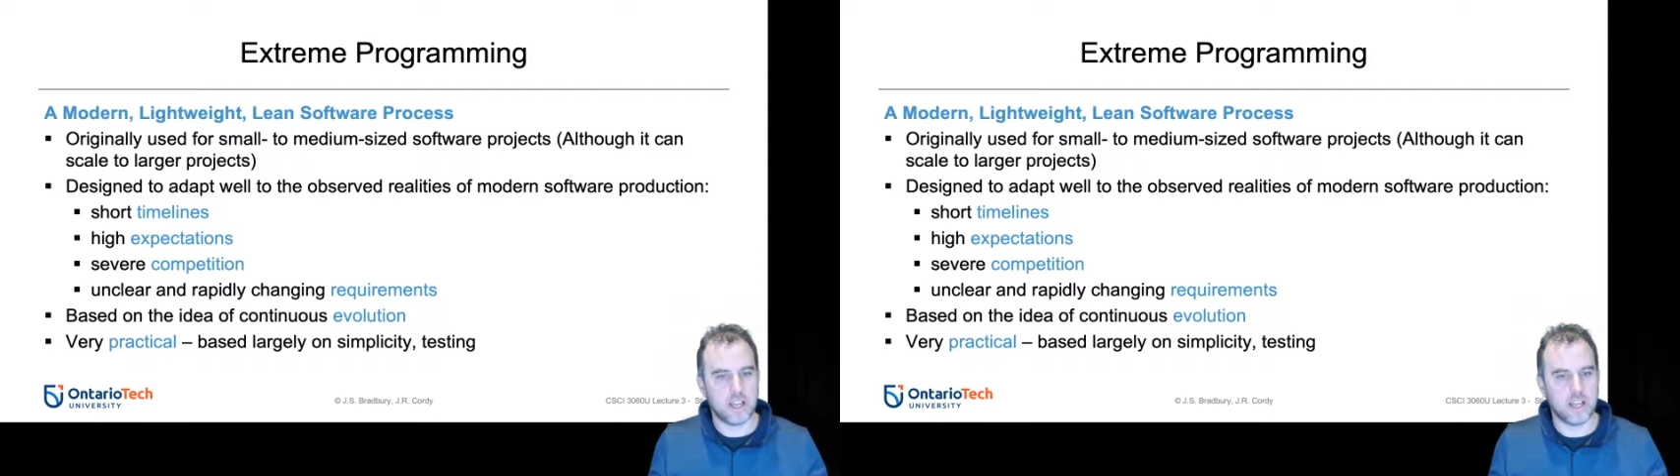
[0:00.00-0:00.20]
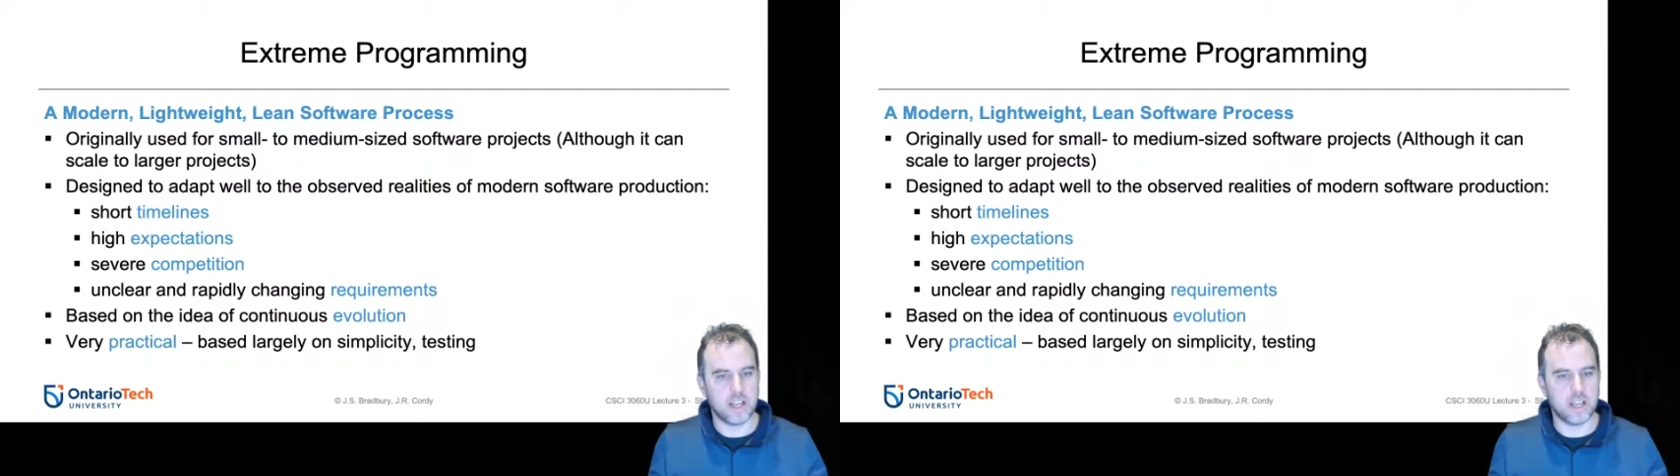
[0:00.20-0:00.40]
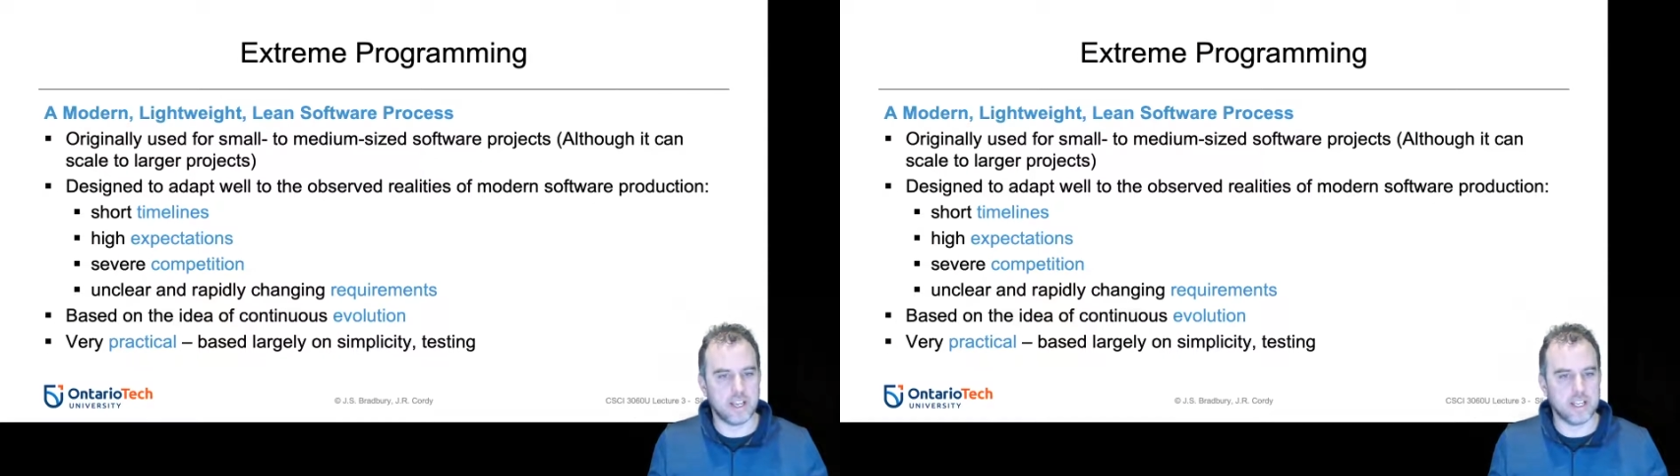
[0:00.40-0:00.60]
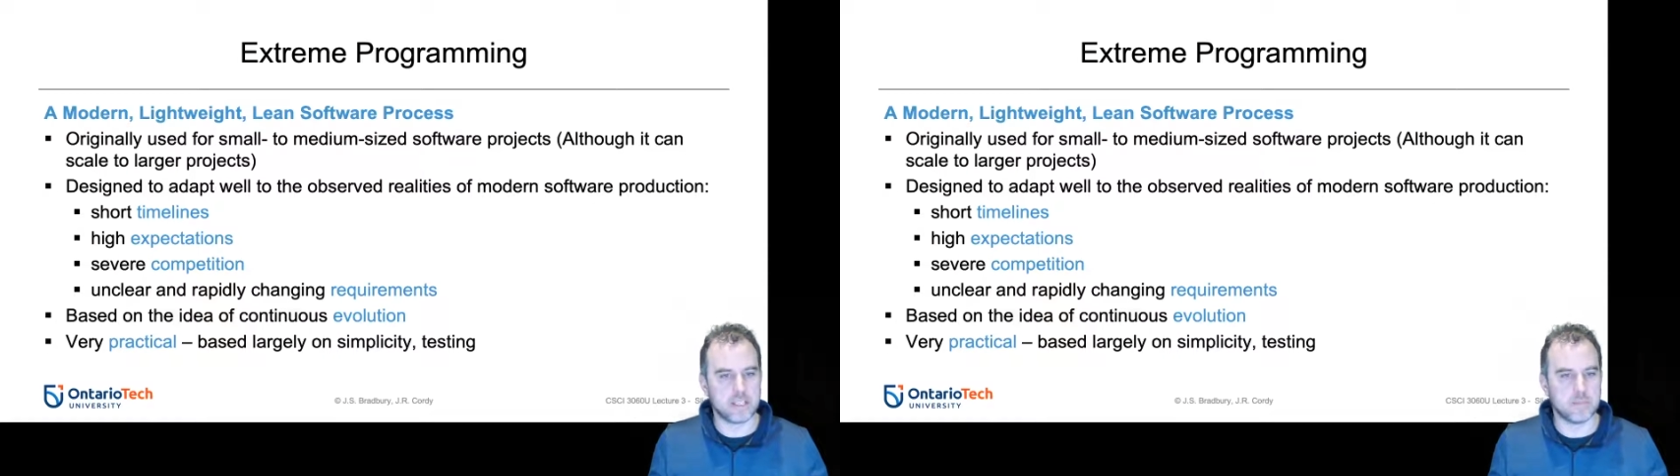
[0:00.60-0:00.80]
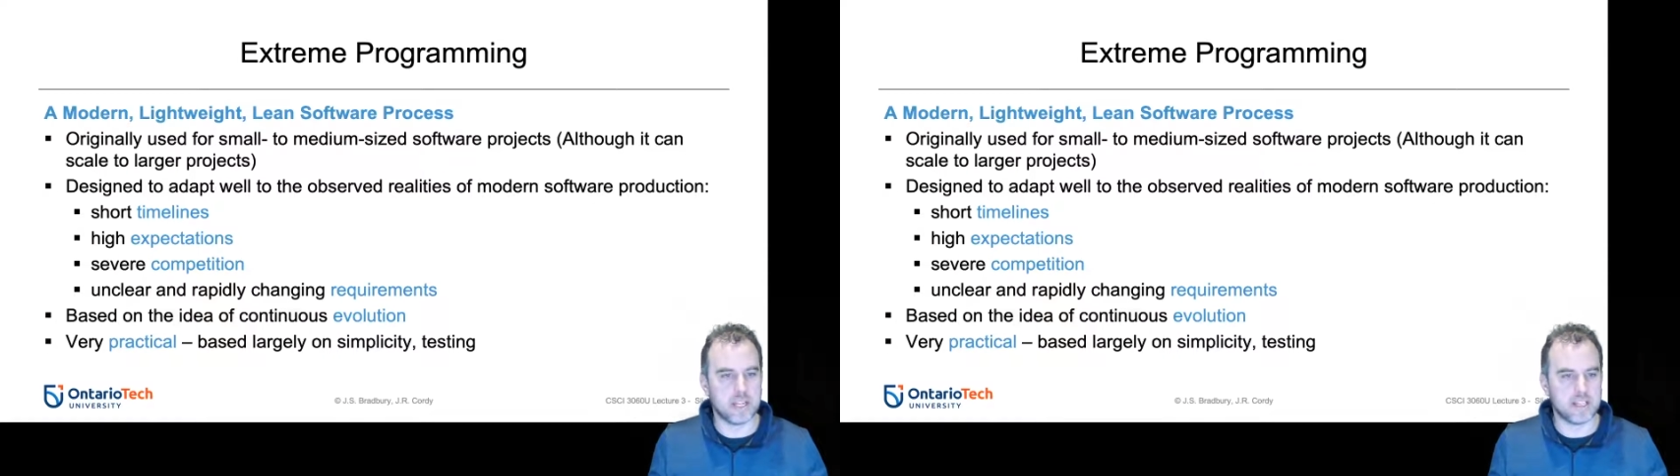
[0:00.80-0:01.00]
and
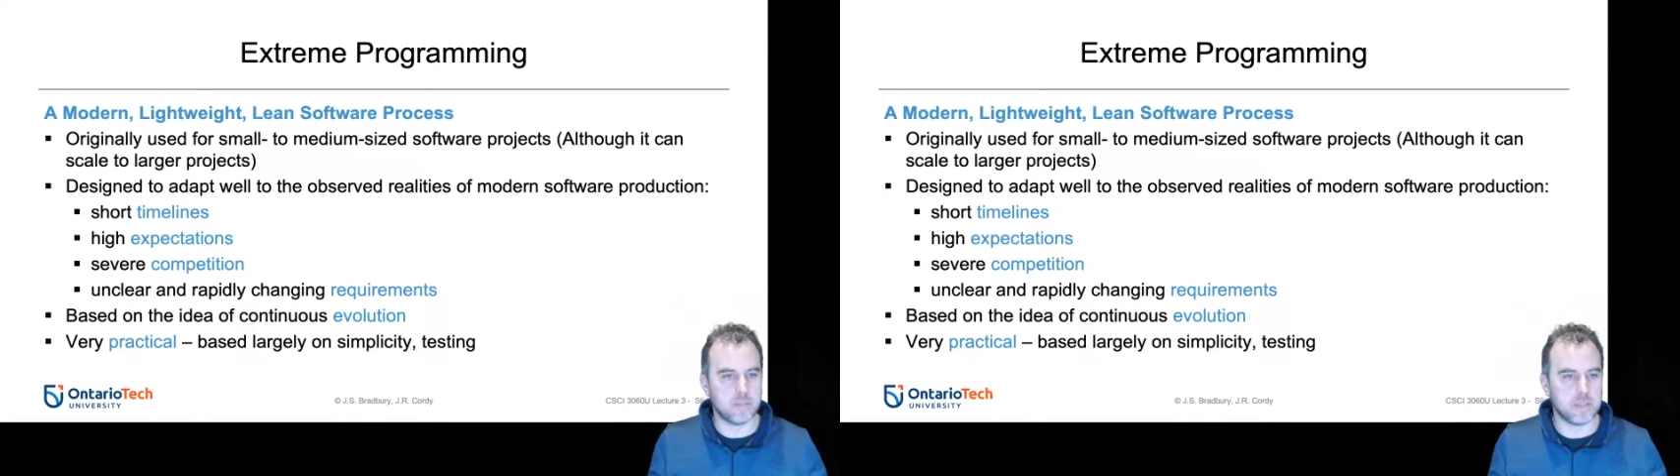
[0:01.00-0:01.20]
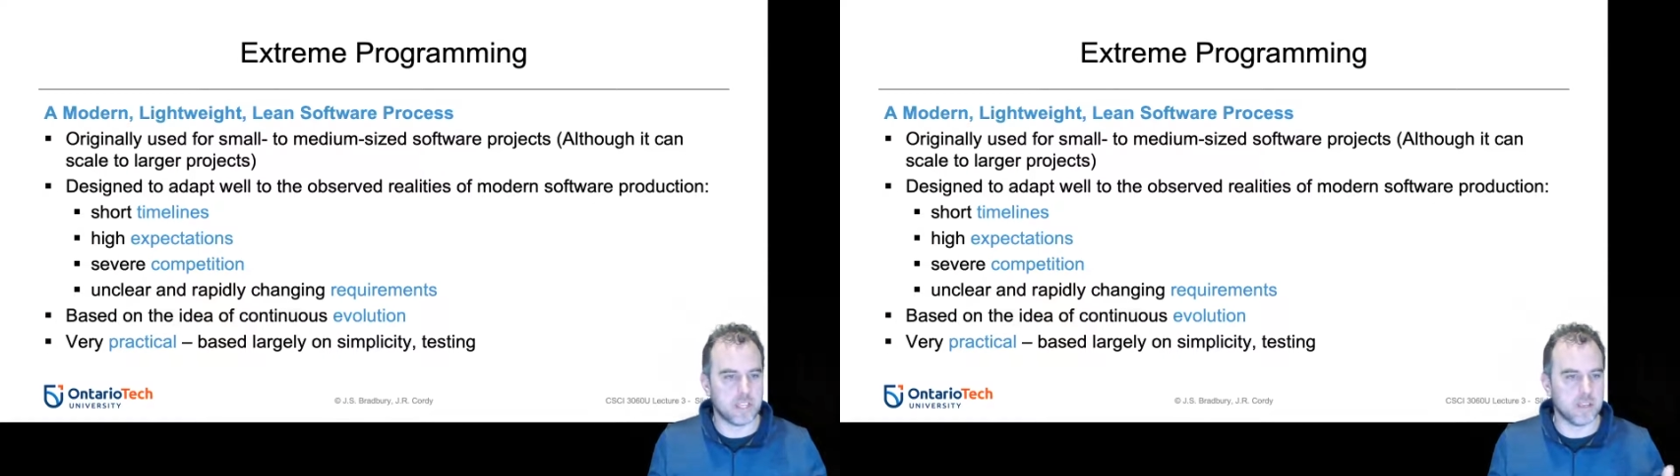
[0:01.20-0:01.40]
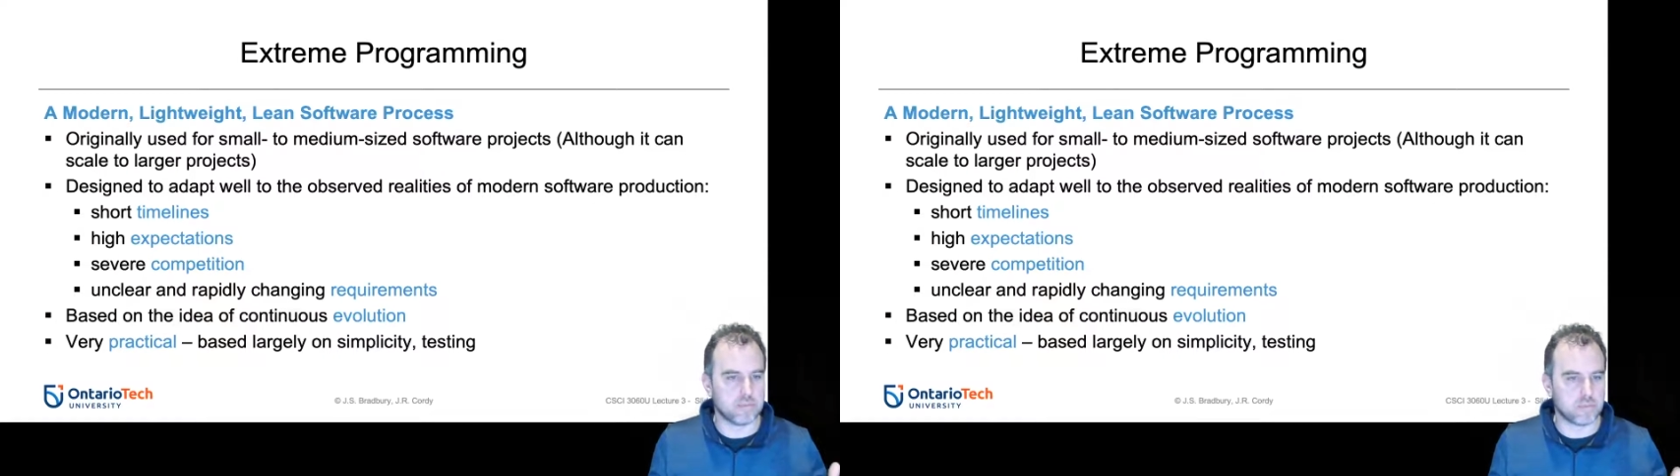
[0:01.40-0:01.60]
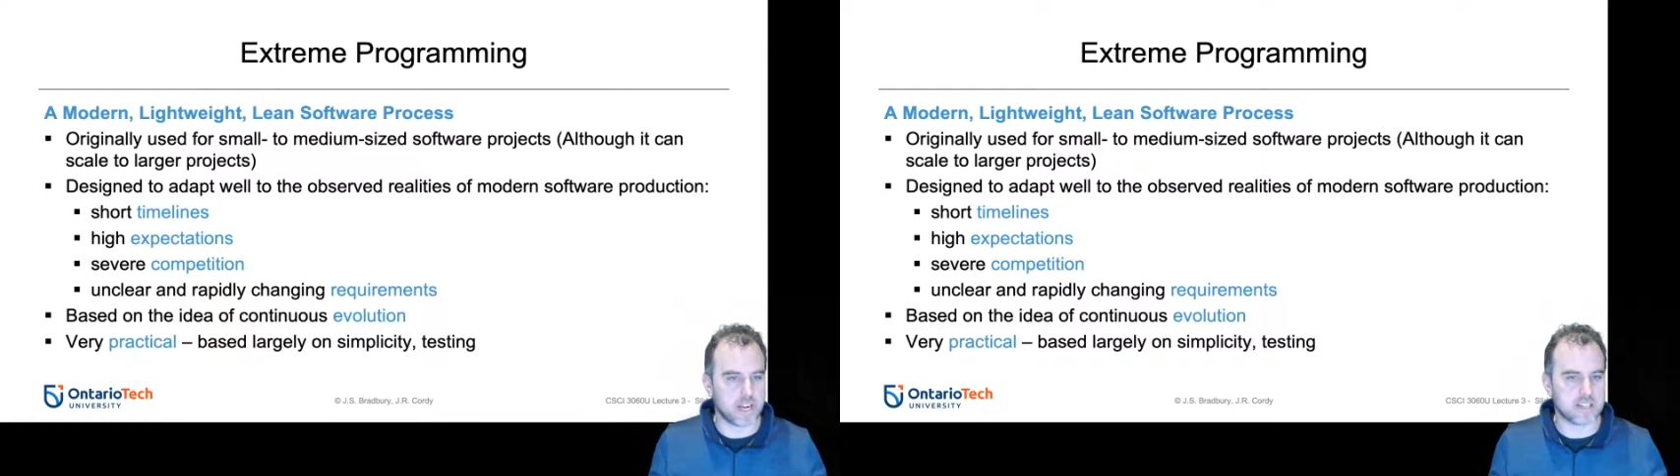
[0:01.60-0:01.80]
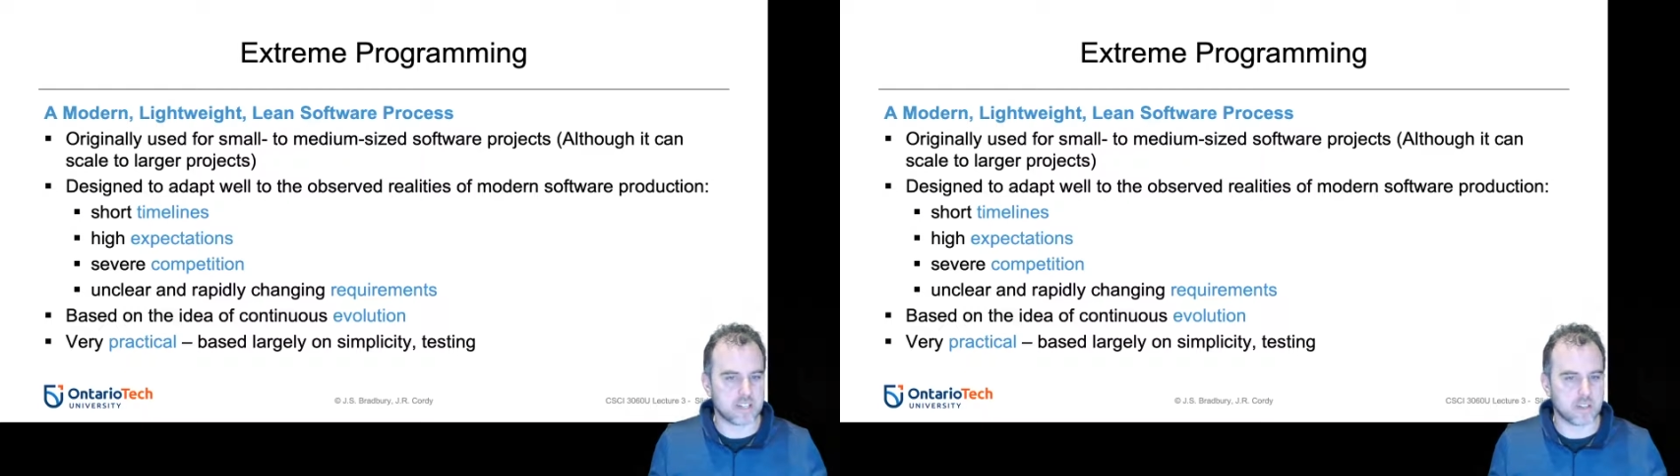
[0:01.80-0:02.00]
it's meant to be
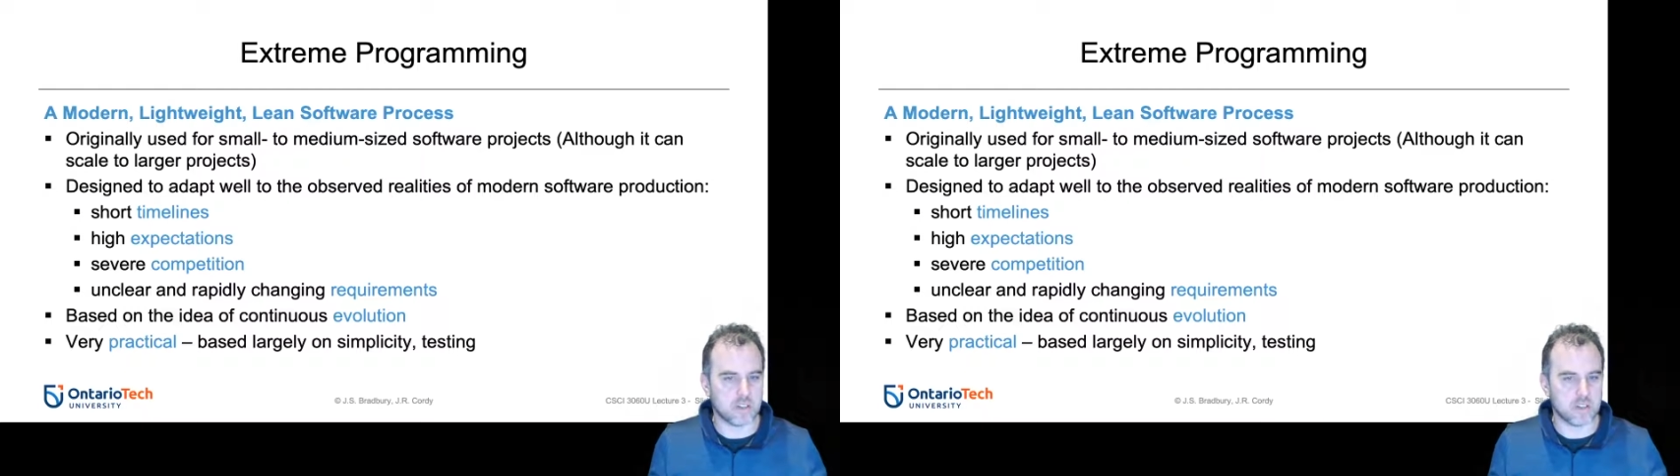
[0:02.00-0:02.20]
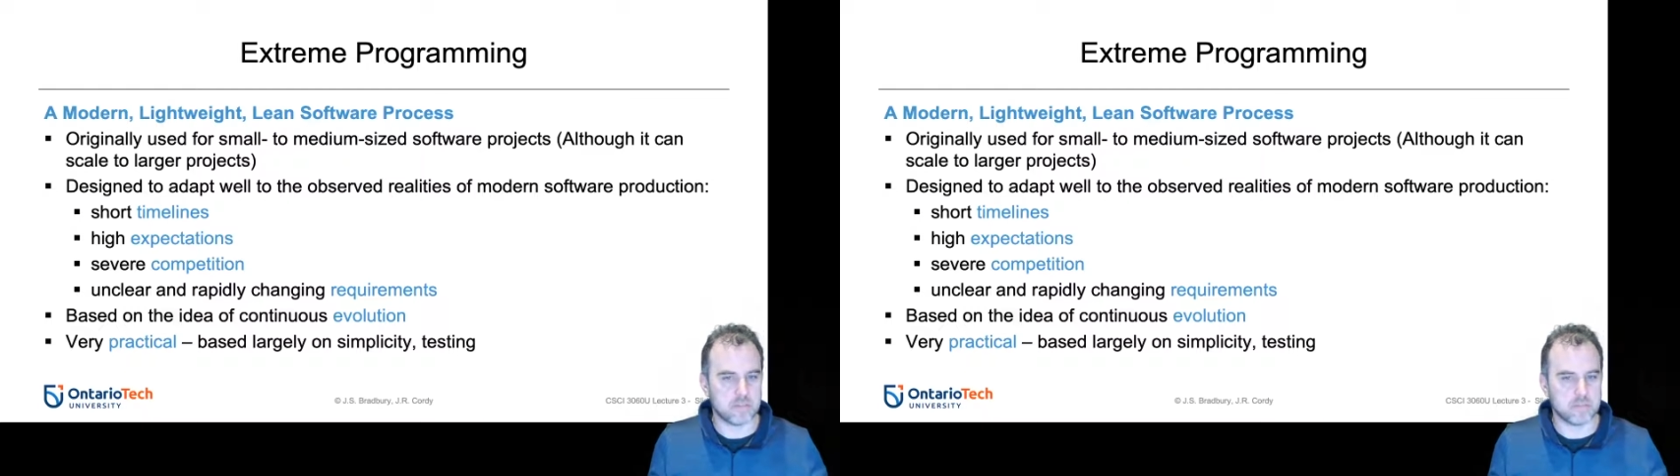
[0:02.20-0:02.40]
practical,